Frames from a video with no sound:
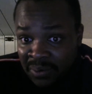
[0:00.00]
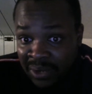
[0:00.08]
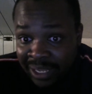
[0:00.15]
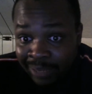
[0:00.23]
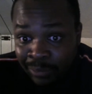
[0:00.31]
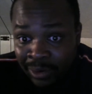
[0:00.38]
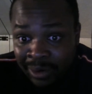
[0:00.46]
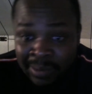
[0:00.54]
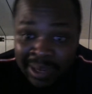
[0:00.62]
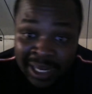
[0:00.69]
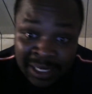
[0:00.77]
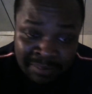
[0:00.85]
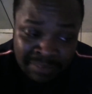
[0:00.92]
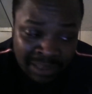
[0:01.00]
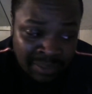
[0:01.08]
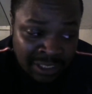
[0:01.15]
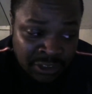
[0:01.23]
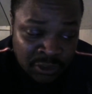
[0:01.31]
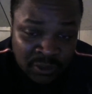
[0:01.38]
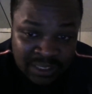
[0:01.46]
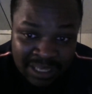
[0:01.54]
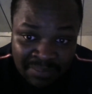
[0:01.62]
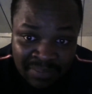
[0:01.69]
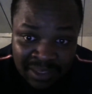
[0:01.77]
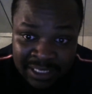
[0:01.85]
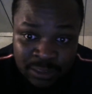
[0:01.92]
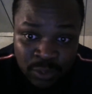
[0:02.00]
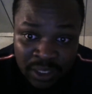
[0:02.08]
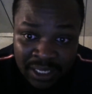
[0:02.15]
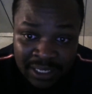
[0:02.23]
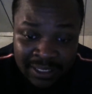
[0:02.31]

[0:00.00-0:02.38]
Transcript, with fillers: Okay, well maybe I, maybe I should do the same thing next weekend.